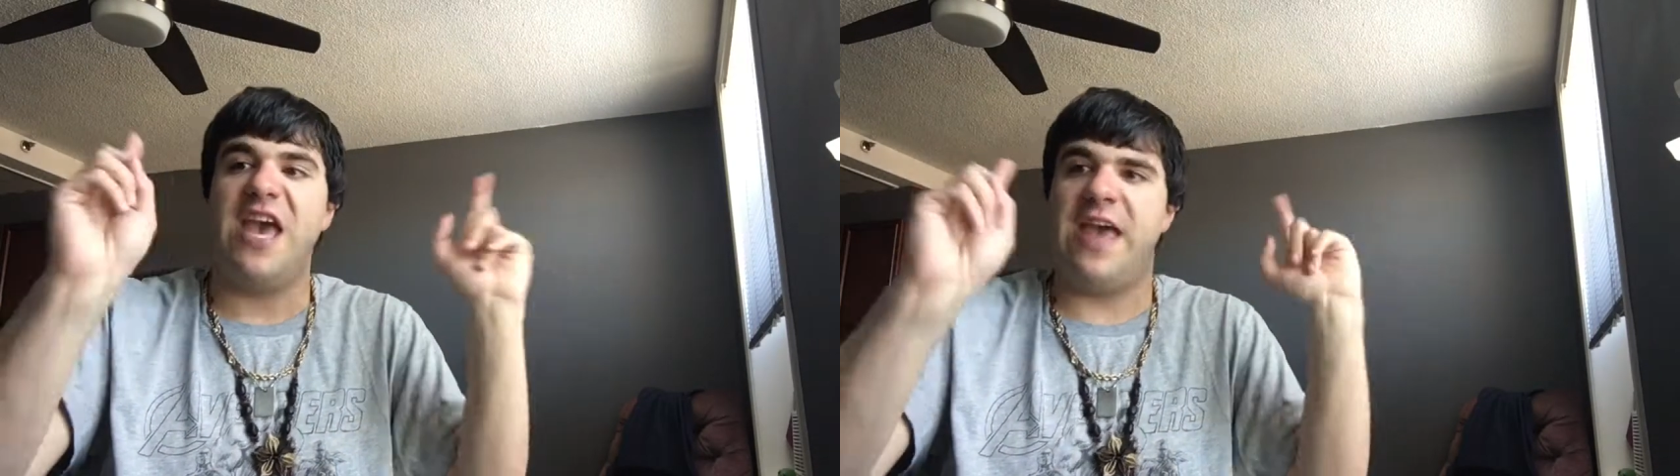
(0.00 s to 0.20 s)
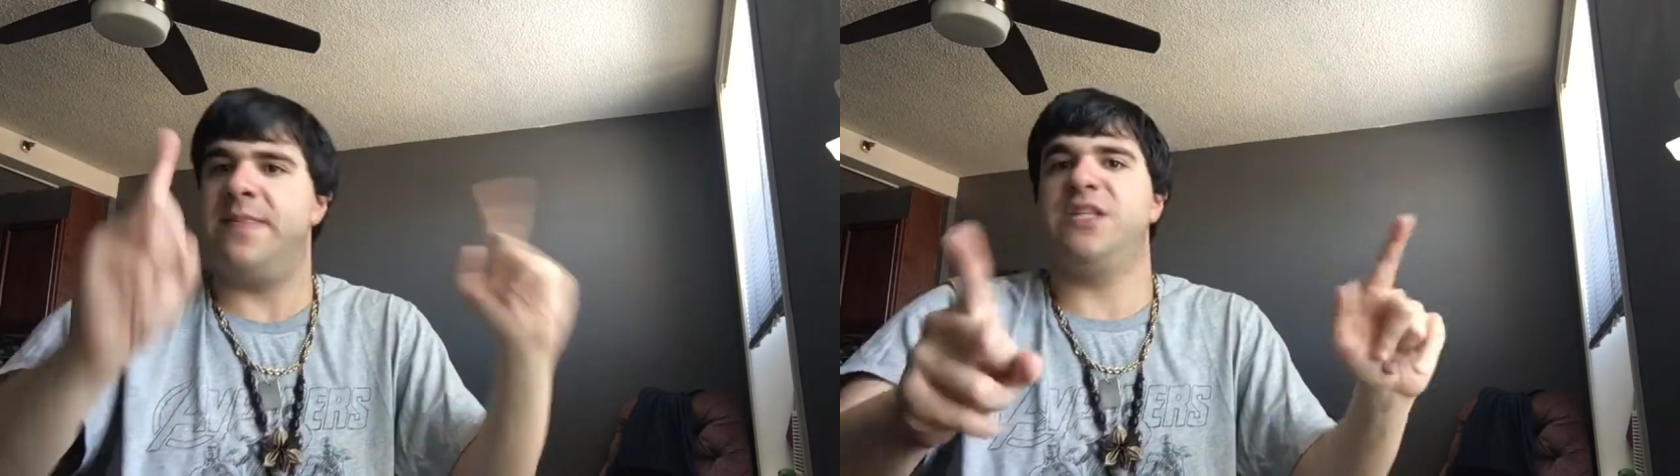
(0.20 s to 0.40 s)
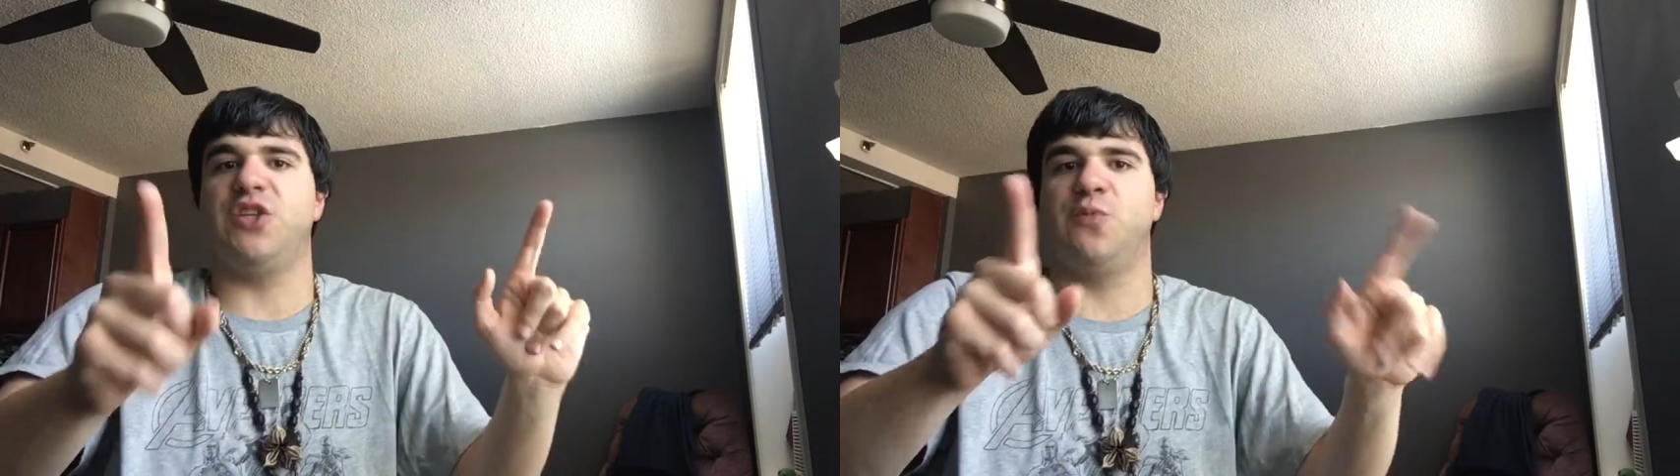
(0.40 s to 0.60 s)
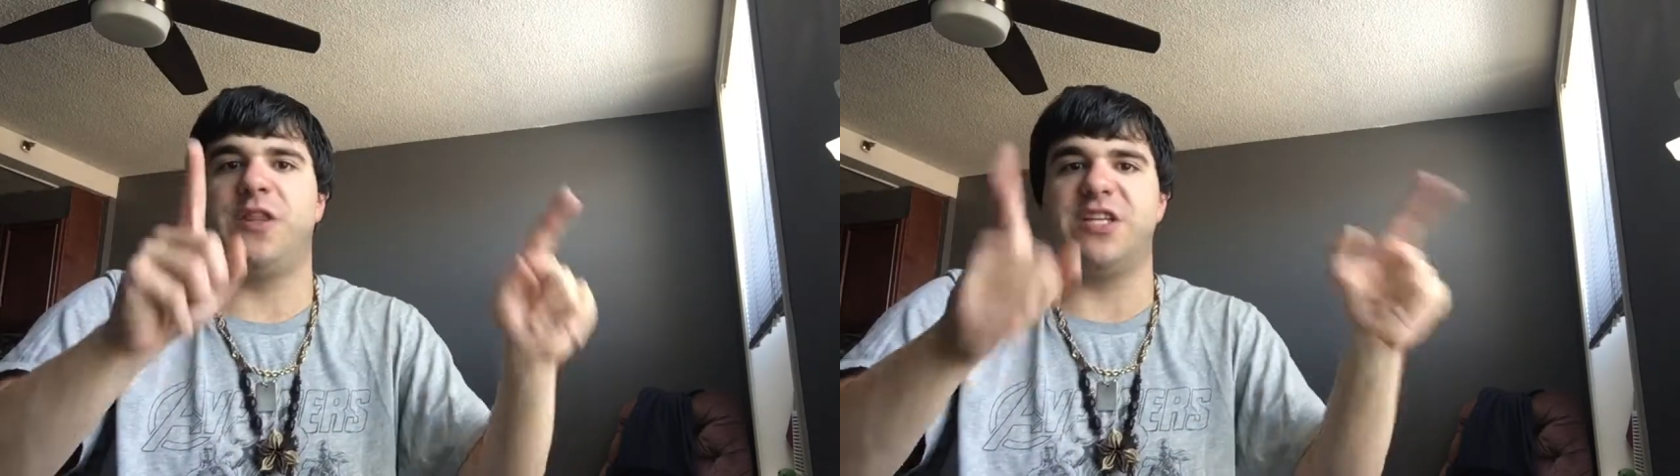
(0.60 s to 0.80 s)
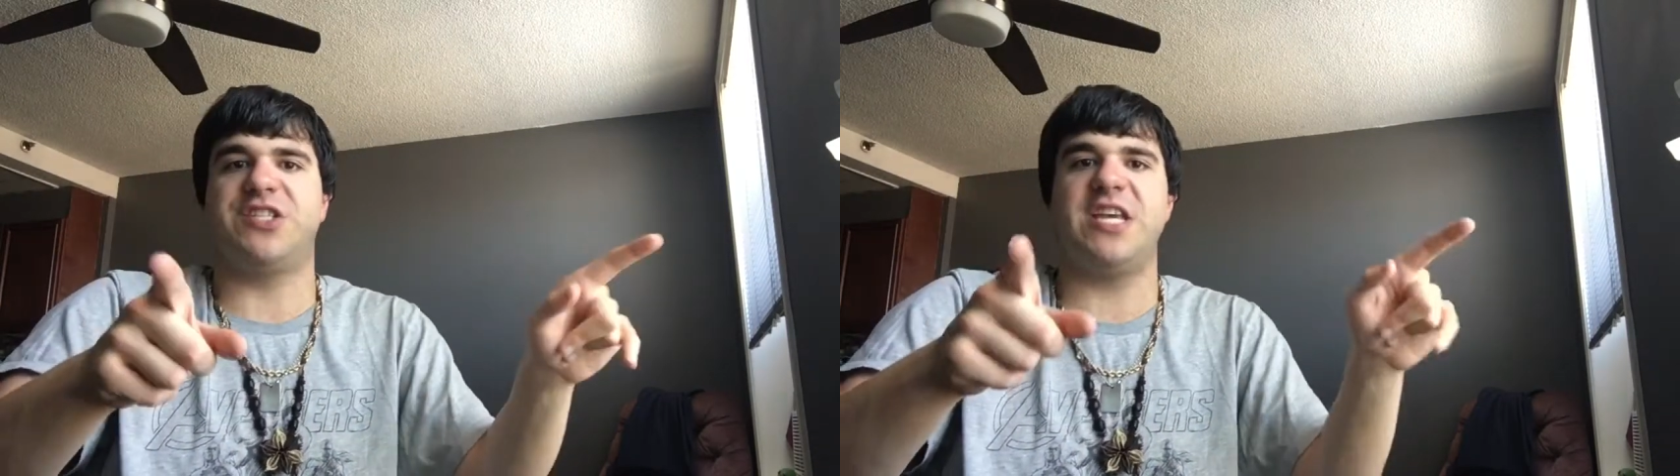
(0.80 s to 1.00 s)
and this is
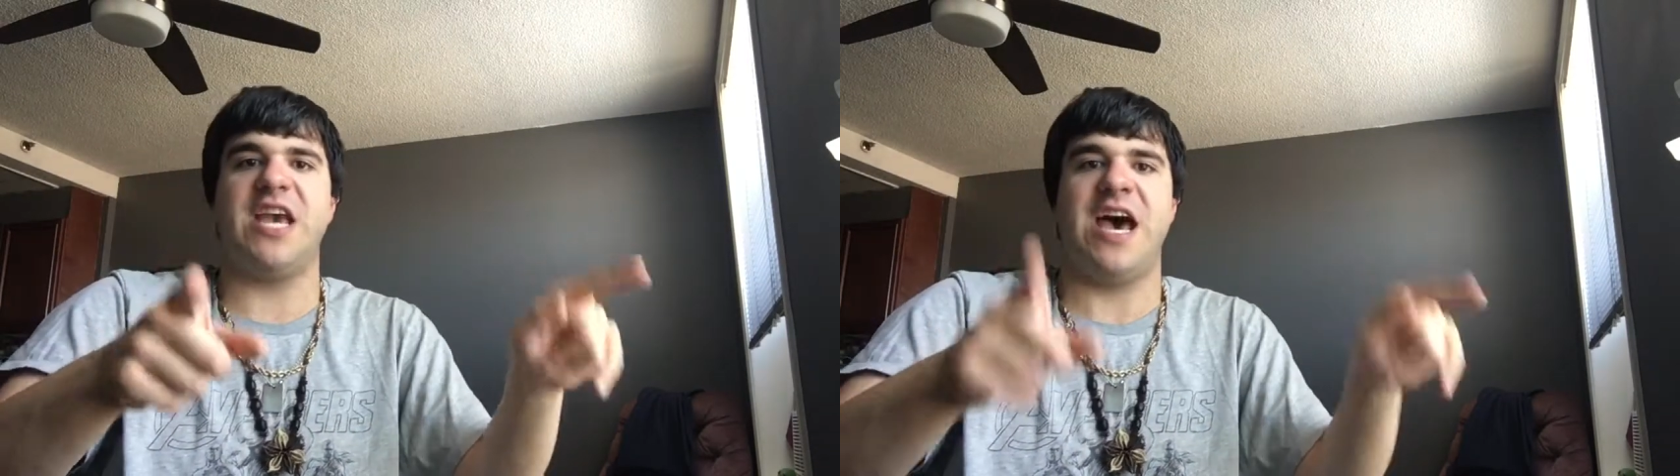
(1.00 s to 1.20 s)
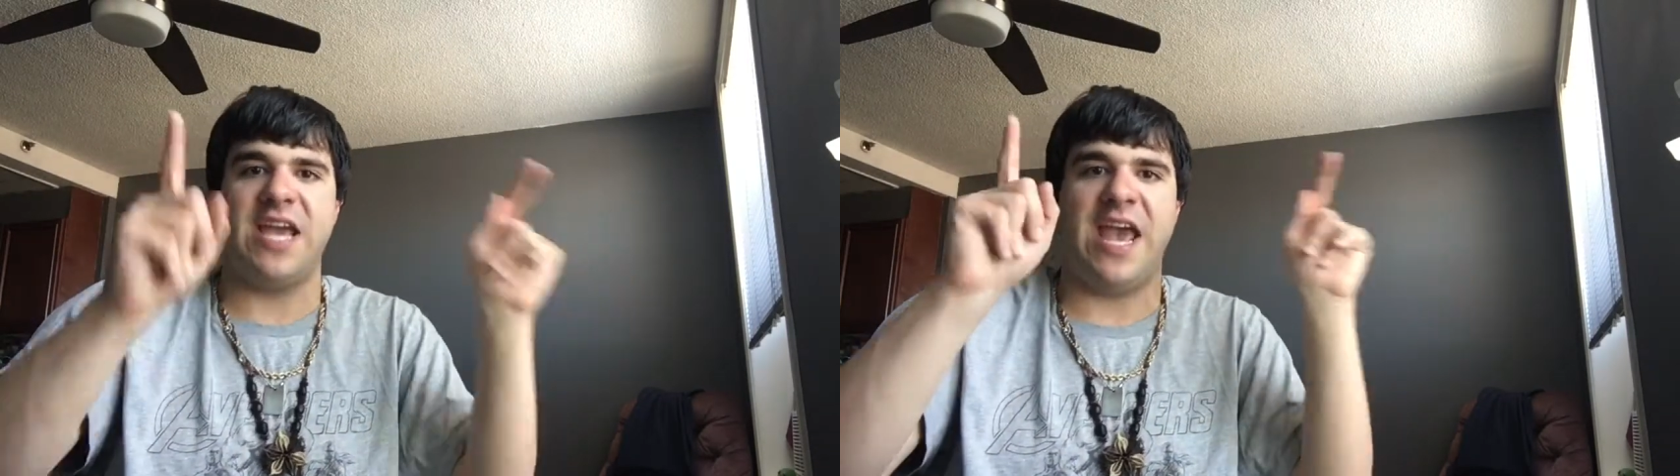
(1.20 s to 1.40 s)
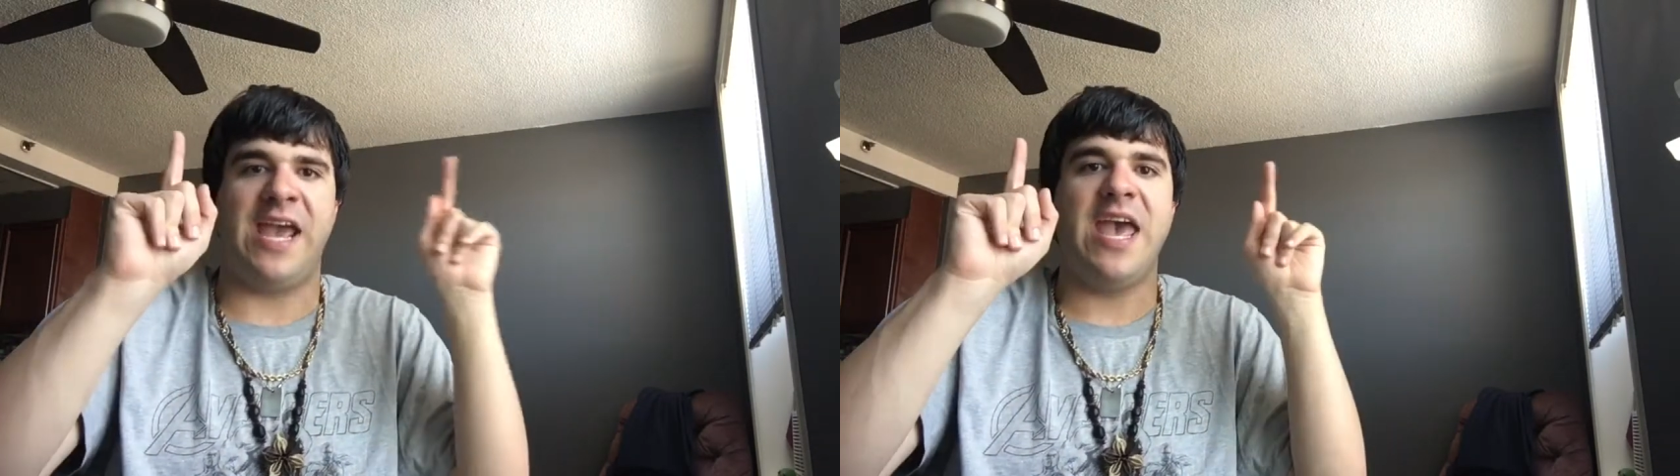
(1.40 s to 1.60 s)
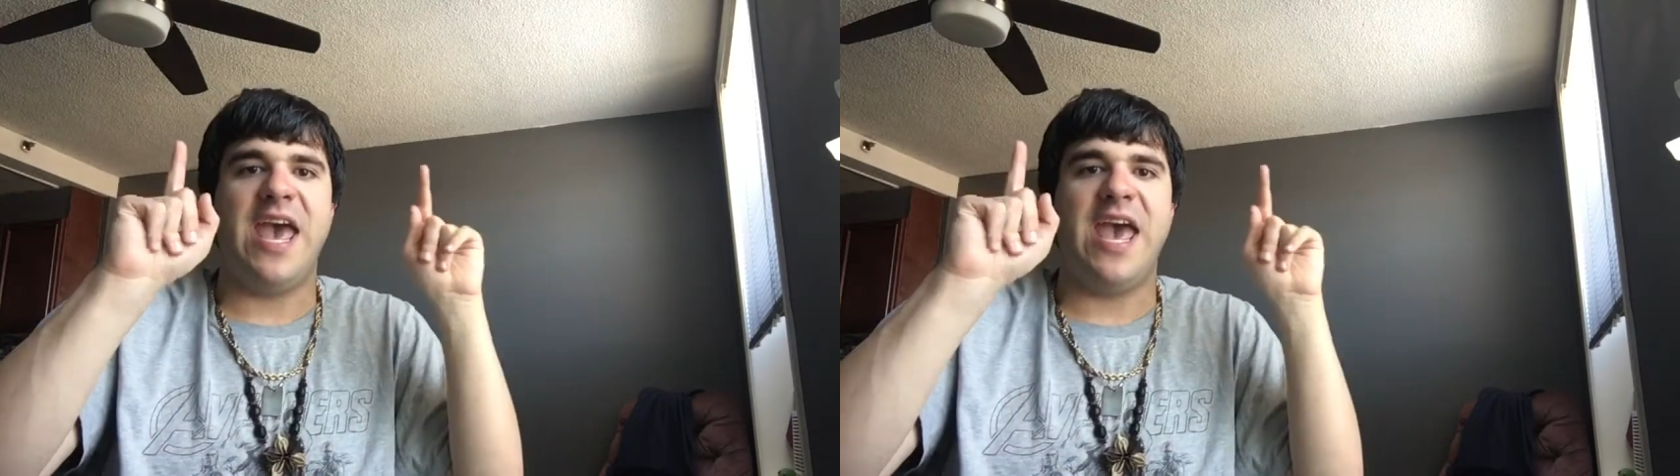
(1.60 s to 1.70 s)
what the CIA